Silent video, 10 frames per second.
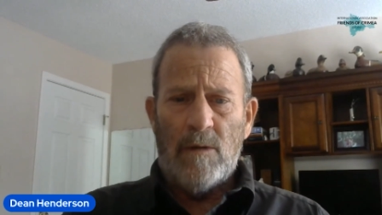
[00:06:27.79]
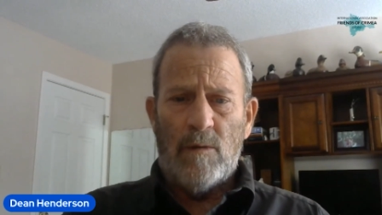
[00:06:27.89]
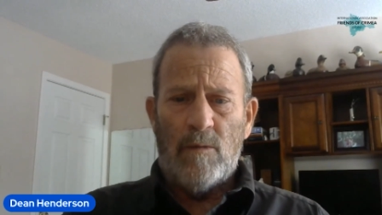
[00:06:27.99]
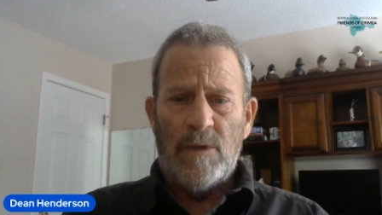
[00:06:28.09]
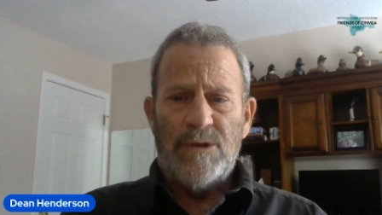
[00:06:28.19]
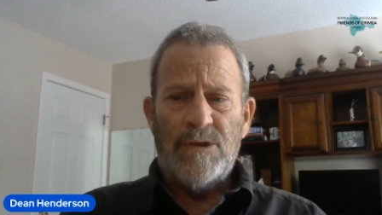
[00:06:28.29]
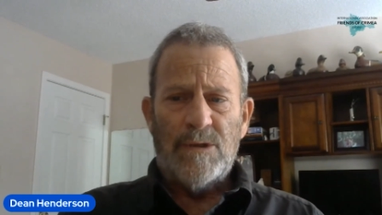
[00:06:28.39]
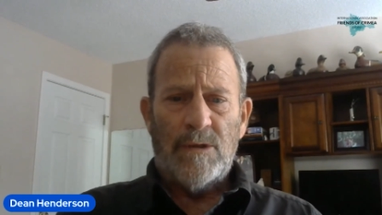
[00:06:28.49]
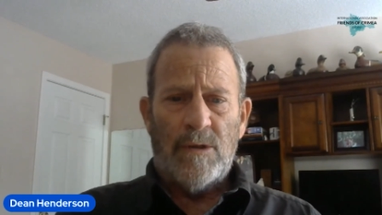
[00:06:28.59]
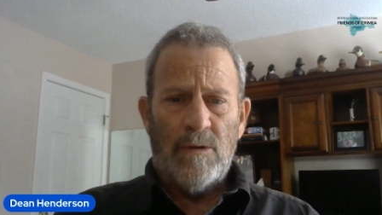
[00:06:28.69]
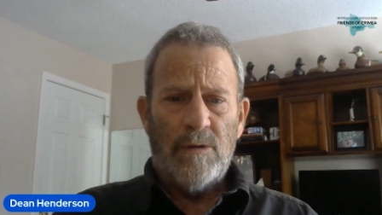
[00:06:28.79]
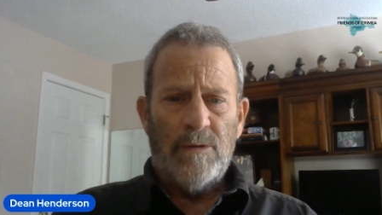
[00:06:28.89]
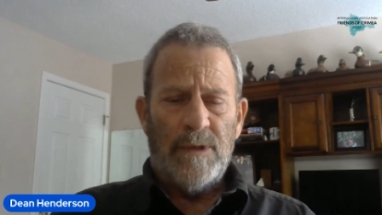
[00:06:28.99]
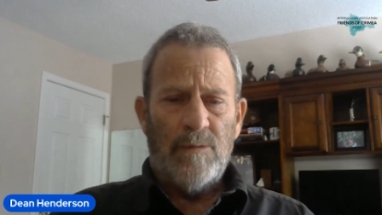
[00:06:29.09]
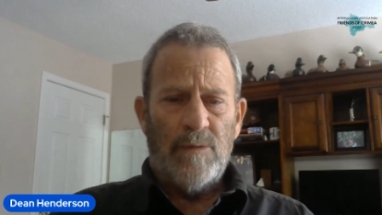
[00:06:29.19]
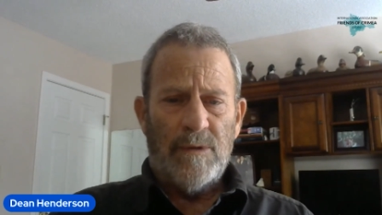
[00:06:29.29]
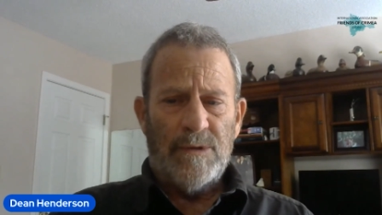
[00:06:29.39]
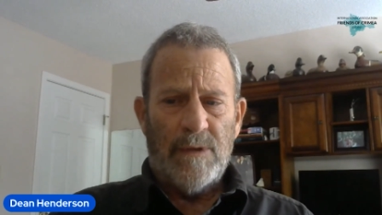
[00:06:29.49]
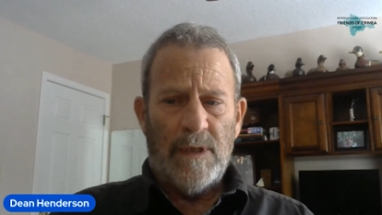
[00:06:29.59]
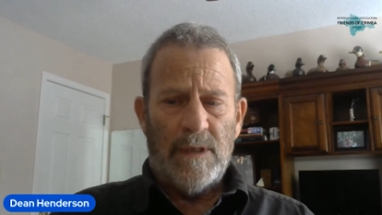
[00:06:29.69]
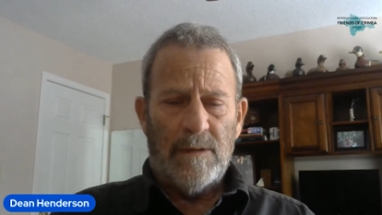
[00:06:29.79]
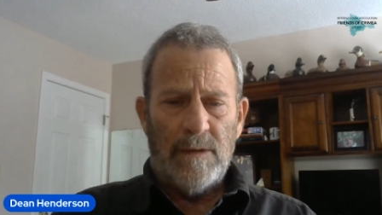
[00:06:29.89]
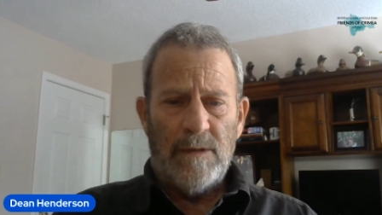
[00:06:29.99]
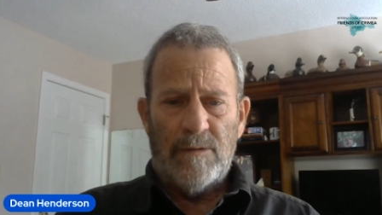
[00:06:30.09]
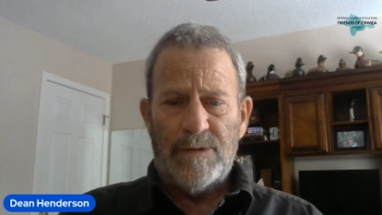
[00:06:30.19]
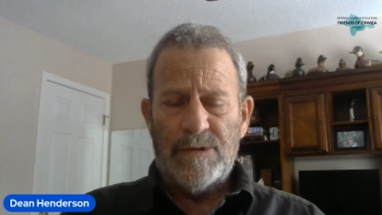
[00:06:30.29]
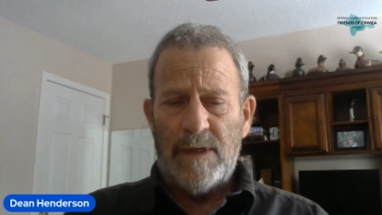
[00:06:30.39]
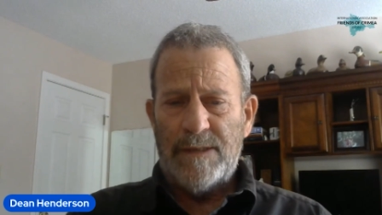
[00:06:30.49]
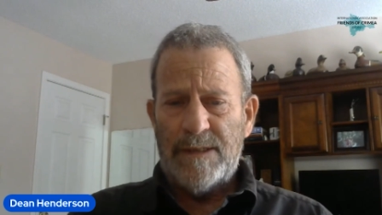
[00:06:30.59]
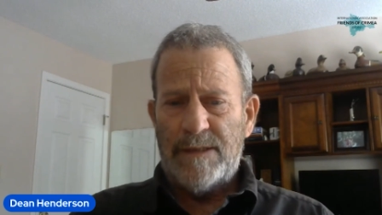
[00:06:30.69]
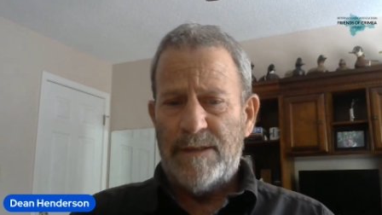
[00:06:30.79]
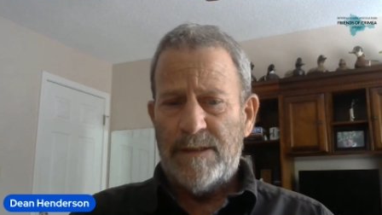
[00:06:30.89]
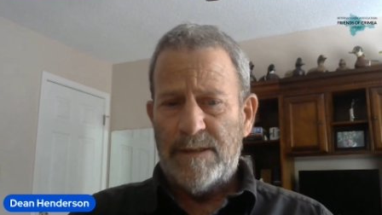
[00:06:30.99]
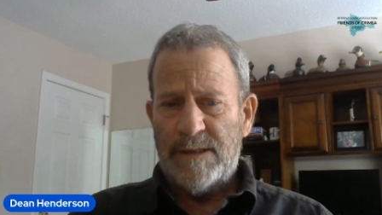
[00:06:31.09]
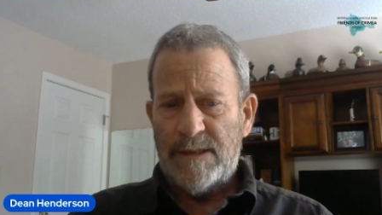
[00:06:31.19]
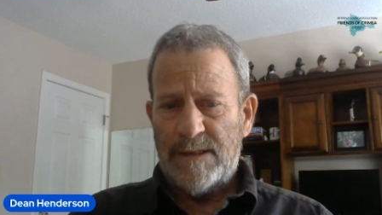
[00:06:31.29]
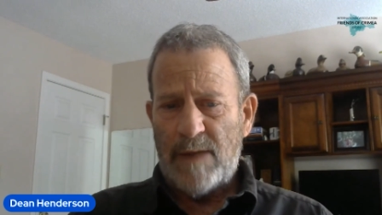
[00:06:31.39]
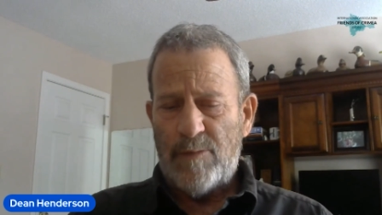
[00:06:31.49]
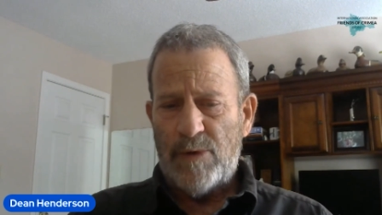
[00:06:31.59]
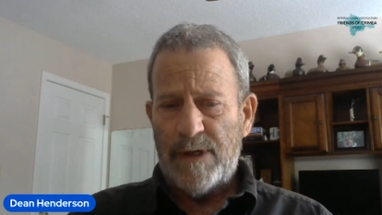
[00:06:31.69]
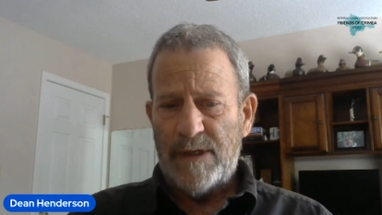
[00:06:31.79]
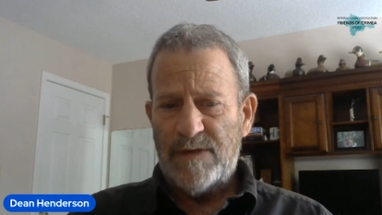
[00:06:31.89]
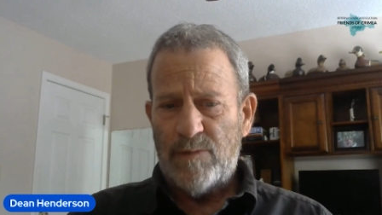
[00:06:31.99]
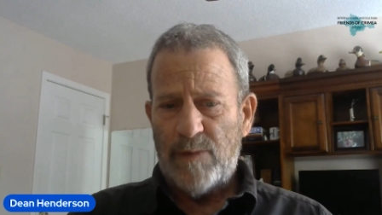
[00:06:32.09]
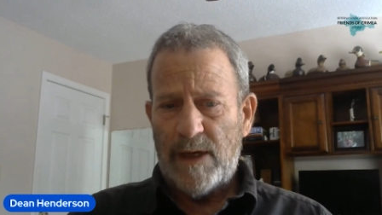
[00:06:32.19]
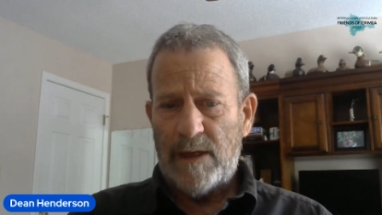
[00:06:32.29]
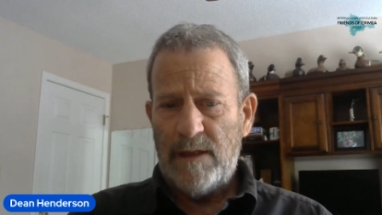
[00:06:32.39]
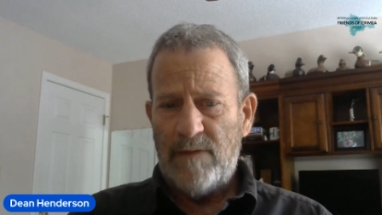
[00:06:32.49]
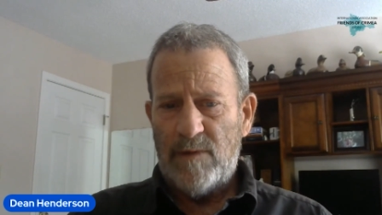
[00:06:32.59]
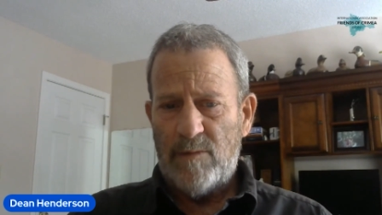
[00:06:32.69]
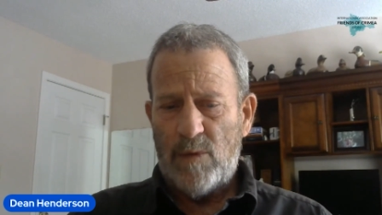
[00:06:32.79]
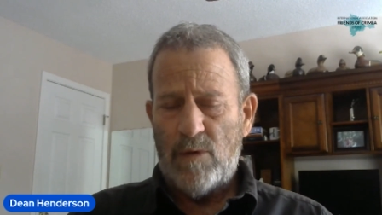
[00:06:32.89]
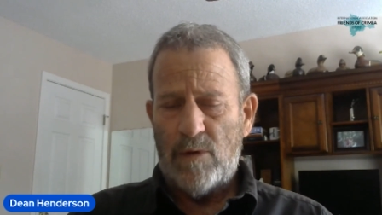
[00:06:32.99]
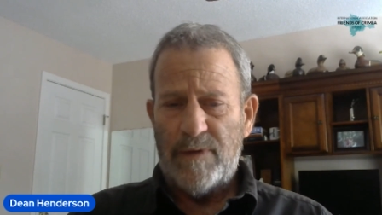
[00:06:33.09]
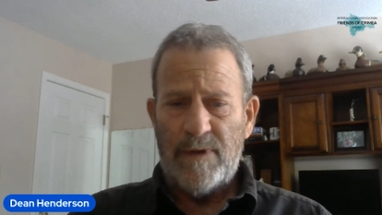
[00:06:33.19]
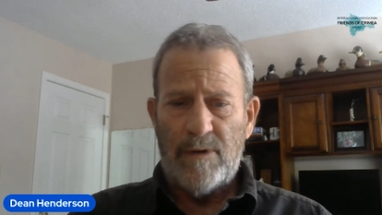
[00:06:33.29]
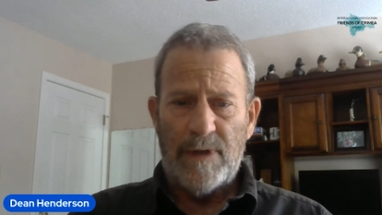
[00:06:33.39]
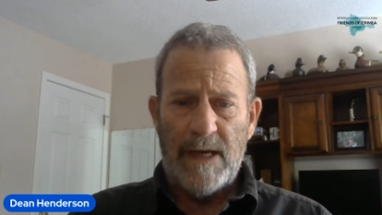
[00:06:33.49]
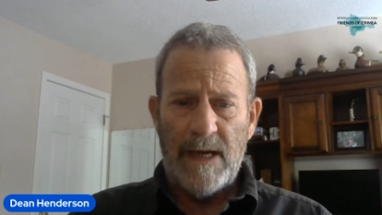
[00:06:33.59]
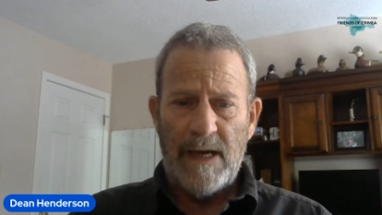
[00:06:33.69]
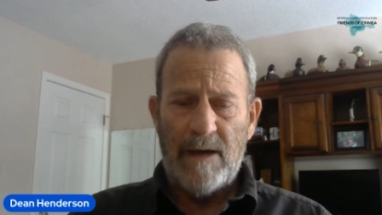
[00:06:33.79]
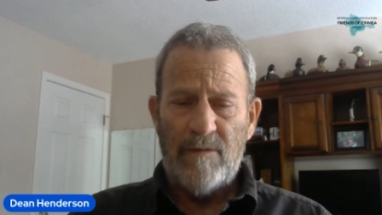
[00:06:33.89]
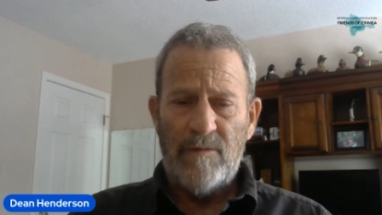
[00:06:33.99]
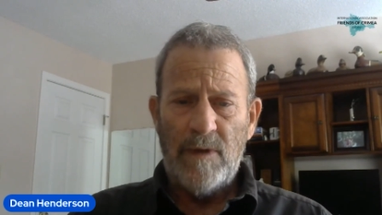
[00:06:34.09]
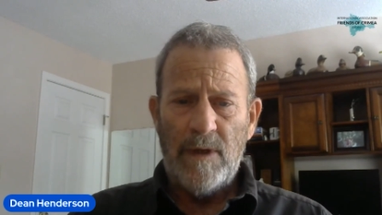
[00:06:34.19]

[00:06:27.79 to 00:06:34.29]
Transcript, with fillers: which currently we are trying, you know, they're trying to, to, to, separate us from that even more than they already have